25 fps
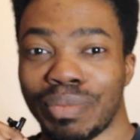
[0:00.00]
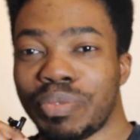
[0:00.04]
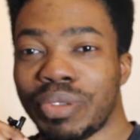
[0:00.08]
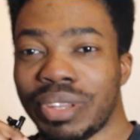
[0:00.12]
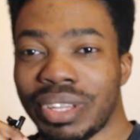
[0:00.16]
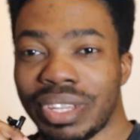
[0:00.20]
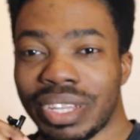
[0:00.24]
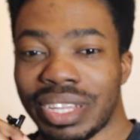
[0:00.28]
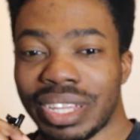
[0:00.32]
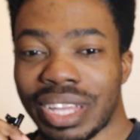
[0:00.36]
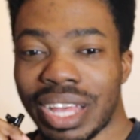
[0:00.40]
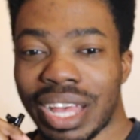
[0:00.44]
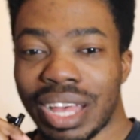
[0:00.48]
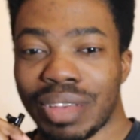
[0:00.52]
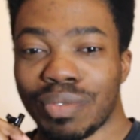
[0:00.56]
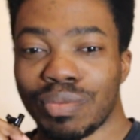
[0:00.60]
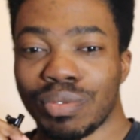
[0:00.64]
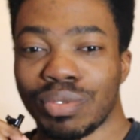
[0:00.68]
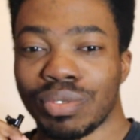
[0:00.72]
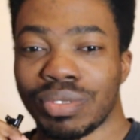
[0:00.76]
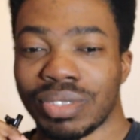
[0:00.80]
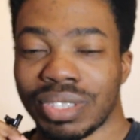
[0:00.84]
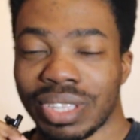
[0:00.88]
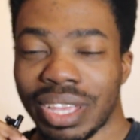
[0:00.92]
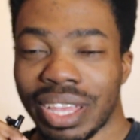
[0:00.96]
but I
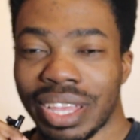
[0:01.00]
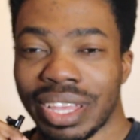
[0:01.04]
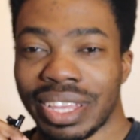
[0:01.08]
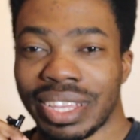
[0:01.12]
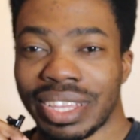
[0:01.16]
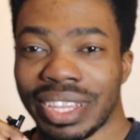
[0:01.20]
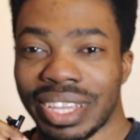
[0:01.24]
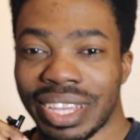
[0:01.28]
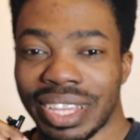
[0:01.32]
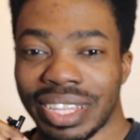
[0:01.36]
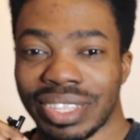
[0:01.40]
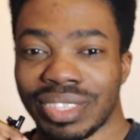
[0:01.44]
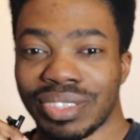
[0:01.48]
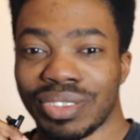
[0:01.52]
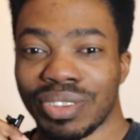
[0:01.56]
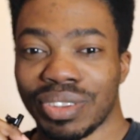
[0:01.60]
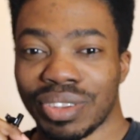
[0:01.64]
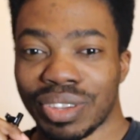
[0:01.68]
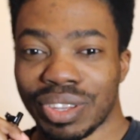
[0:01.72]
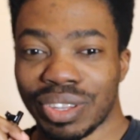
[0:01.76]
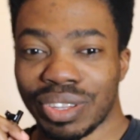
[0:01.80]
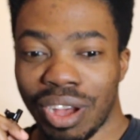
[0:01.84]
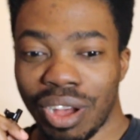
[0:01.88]
will say it took